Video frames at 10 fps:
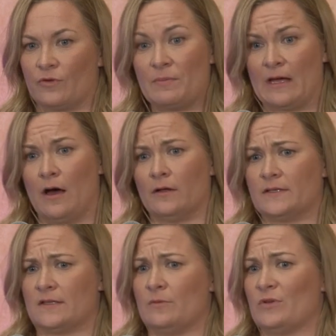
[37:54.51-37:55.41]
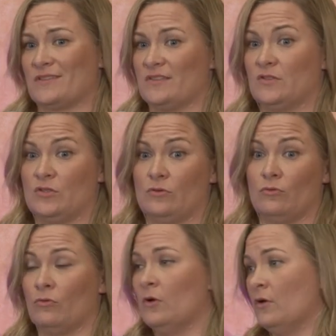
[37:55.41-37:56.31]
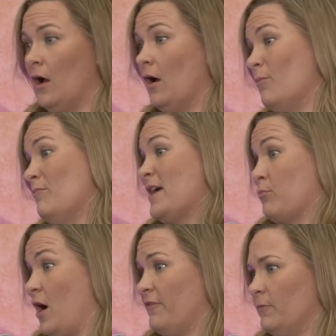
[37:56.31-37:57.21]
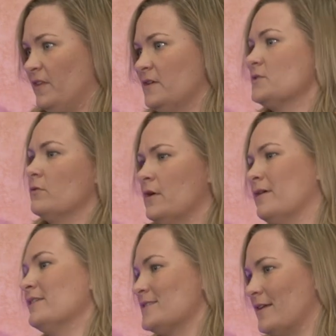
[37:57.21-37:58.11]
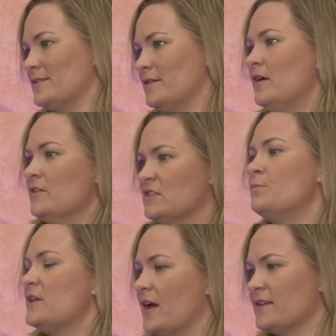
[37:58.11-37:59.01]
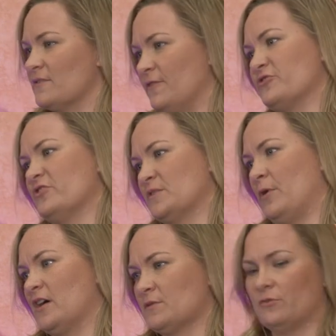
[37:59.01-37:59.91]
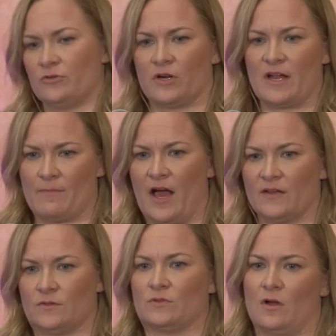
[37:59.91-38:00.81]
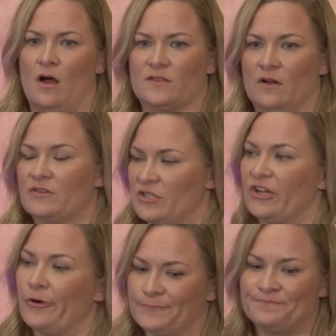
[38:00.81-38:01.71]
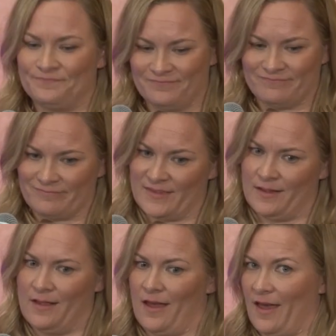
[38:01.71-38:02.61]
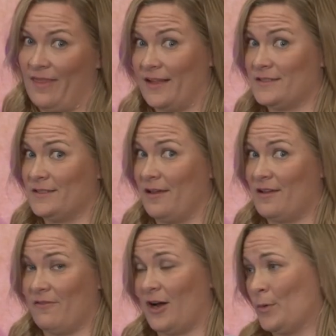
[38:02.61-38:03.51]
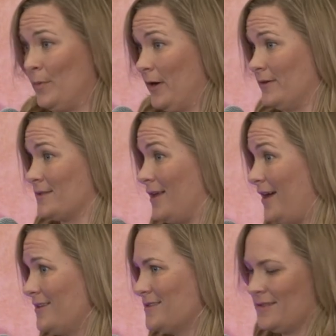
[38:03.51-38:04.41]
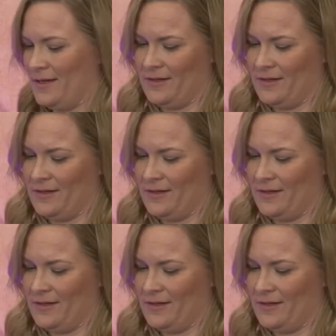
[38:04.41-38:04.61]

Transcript: 3PL is in the business to um, make a profit with this, so they're incented to be as efficient as possible and try and pass those costs on to you. And that's the end of our prepared slides.